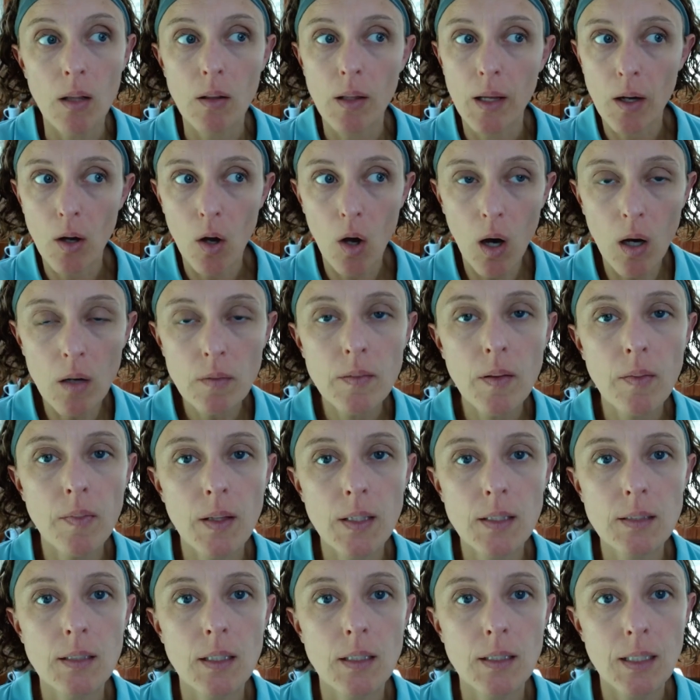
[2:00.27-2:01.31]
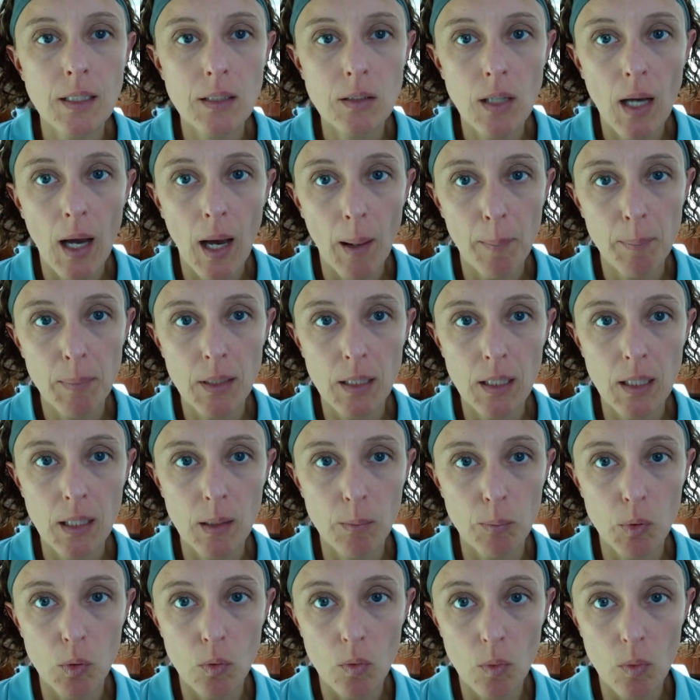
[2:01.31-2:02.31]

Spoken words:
Like all the things that need to happen to keep you